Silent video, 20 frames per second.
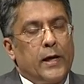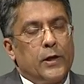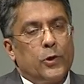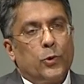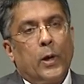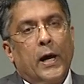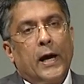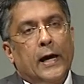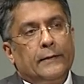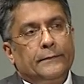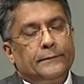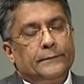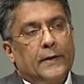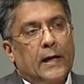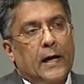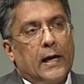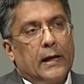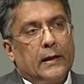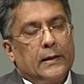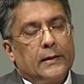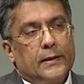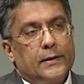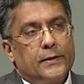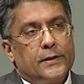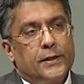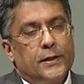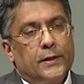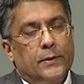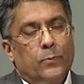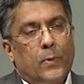where you have
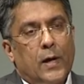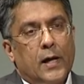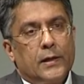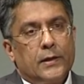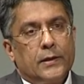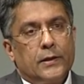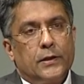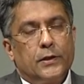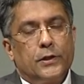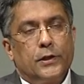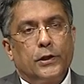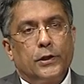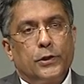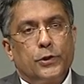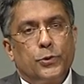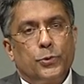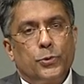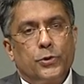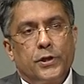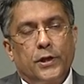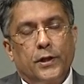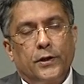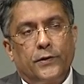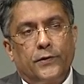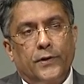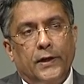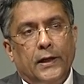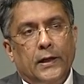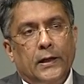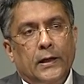tier 1, tier 2,
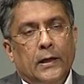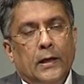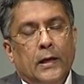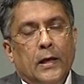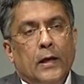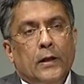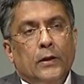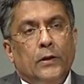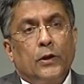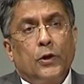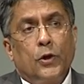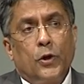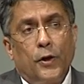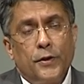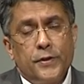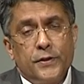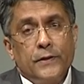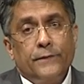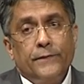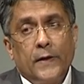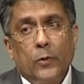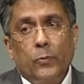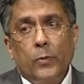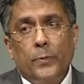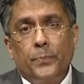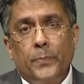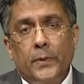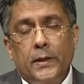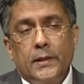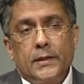tier 3. The cost of
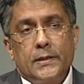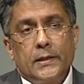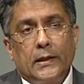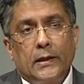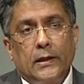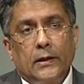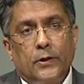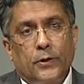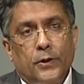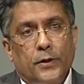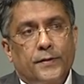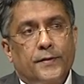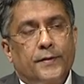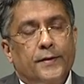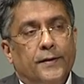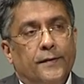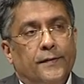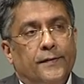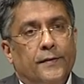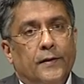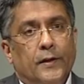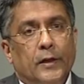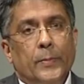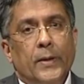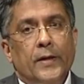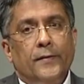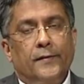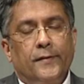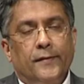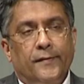equipment across
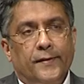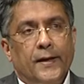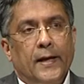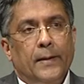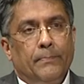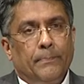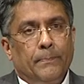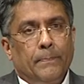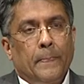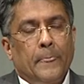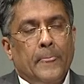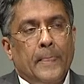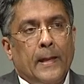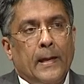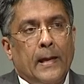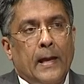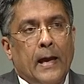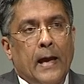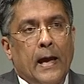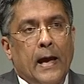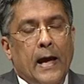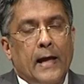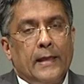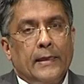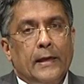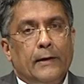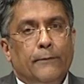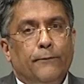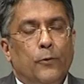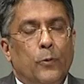this remains the same,
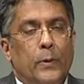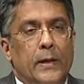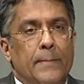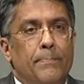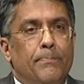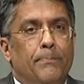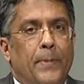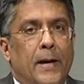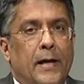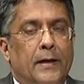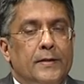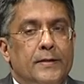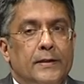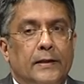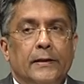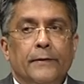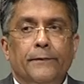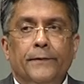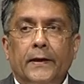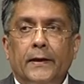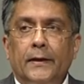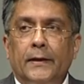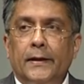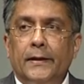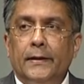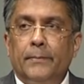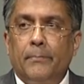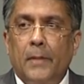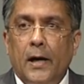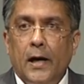and therefore impacts
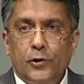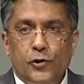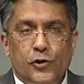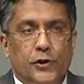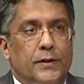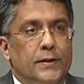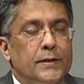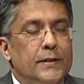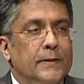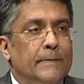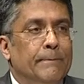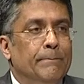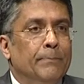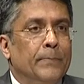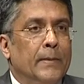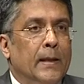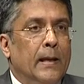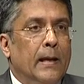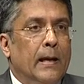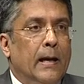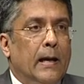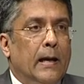significantly the margins